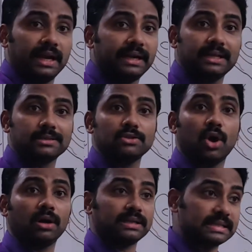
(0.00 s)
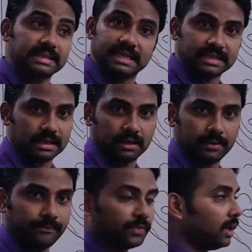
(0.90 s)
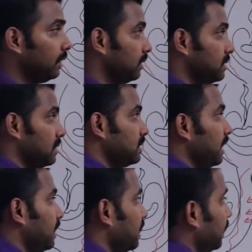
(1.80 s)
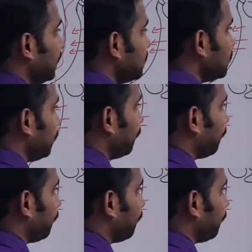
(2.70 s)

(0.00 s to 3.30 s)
It is not caesar. The cesarean is